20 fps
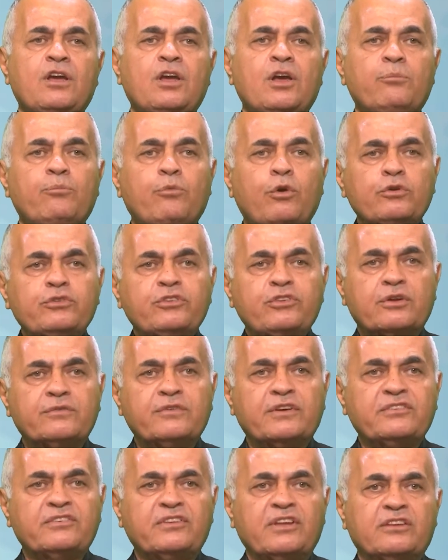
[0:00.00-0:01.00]
Most of
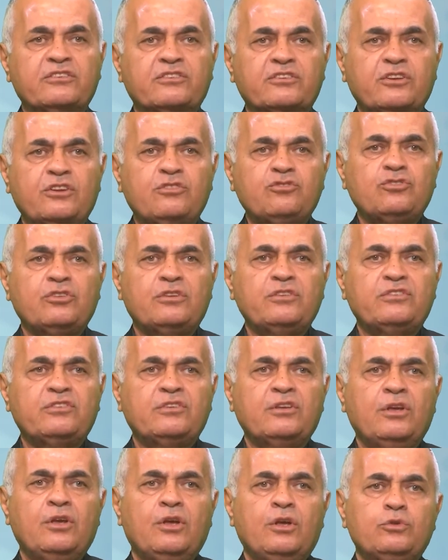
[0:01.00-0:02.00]
us as Christians
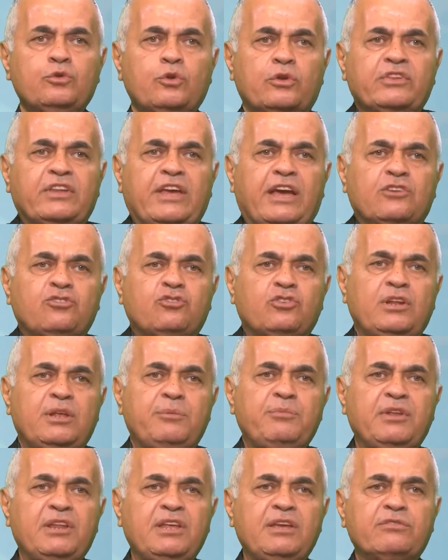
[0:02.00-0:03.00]
don't actually
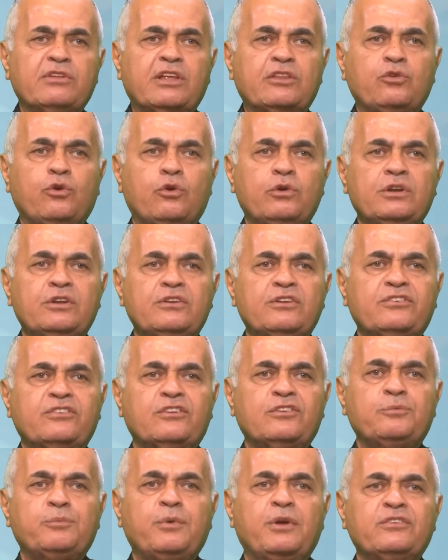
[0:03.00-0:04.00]
believe that holiness
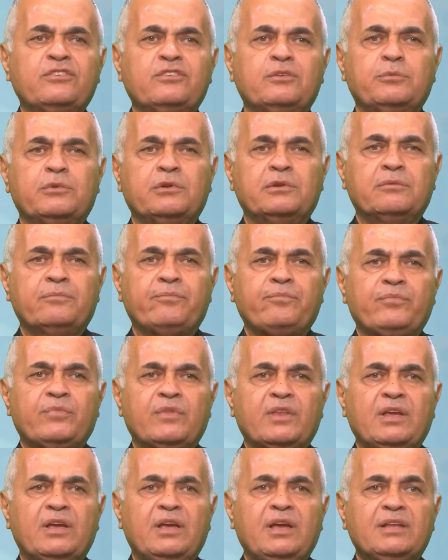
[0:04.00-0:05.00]
is possible.
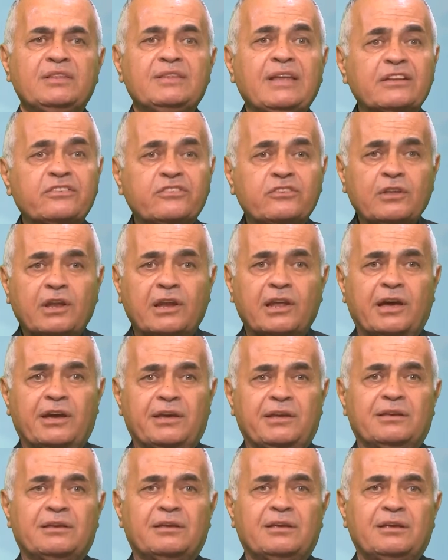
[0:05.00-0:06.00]
That's the lie.
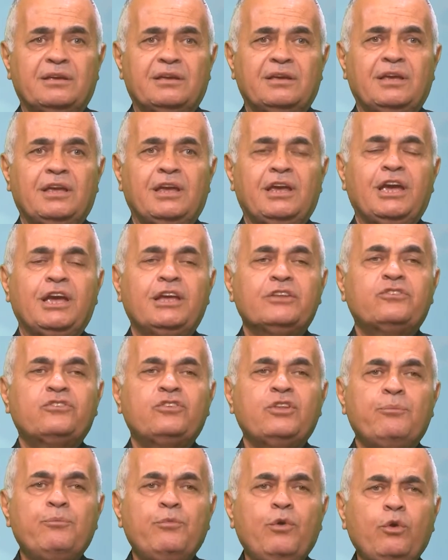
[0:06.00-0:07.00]
It's
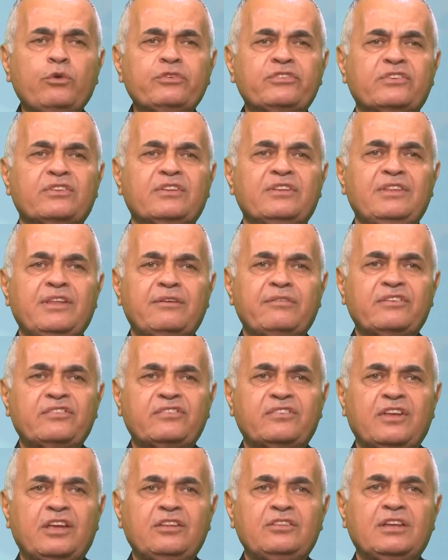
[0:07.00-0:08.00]
the most
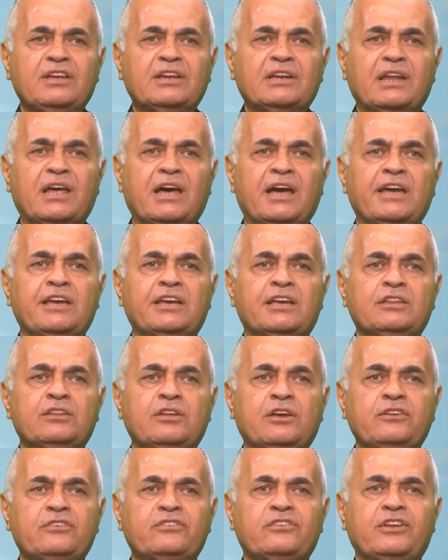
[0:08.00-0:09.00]
devastating lie in the
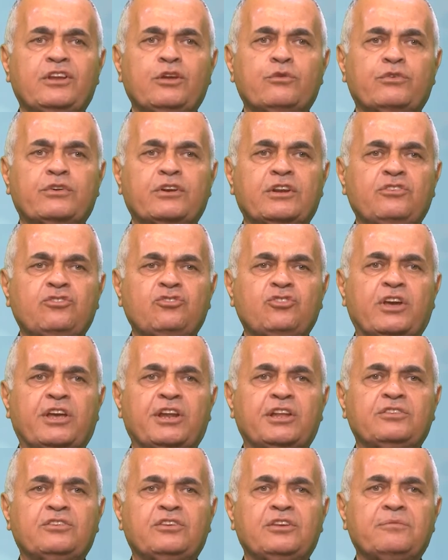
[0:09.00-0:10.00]
history of
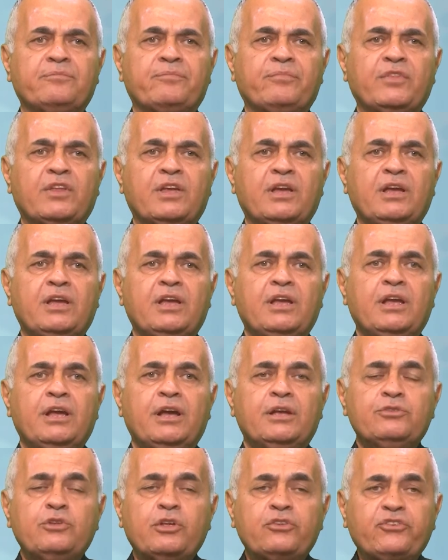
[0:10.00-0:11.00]
Christianity.
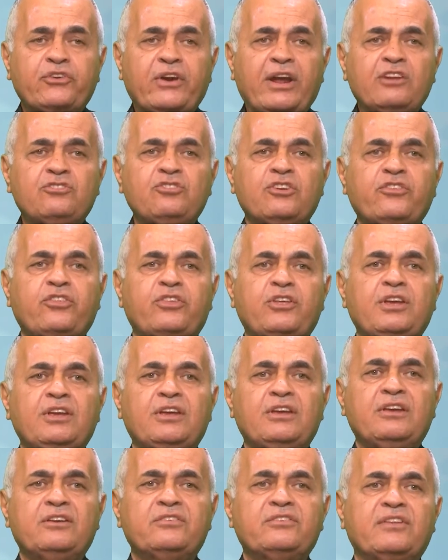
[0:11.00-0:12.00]
The tragic thing
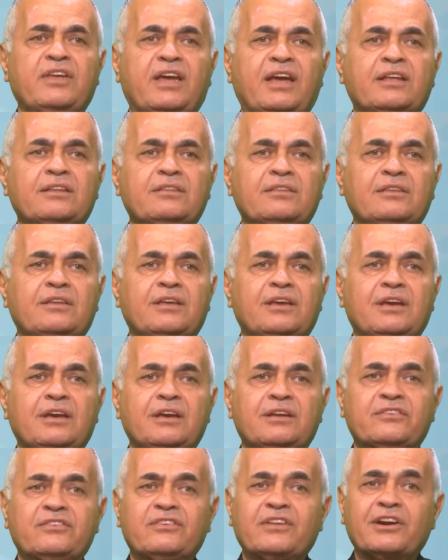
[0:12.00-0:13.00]
is that
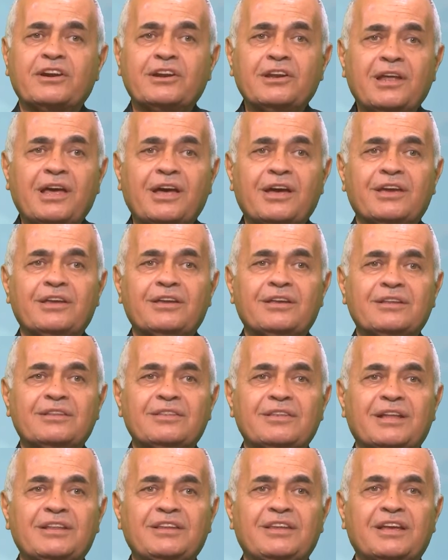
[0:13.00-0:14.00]
it's not a lie
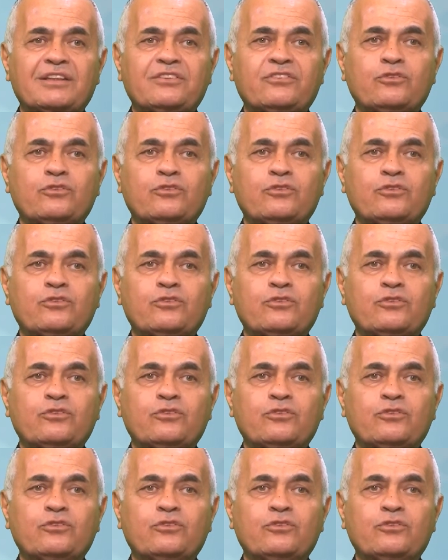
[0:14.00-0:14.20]
that gets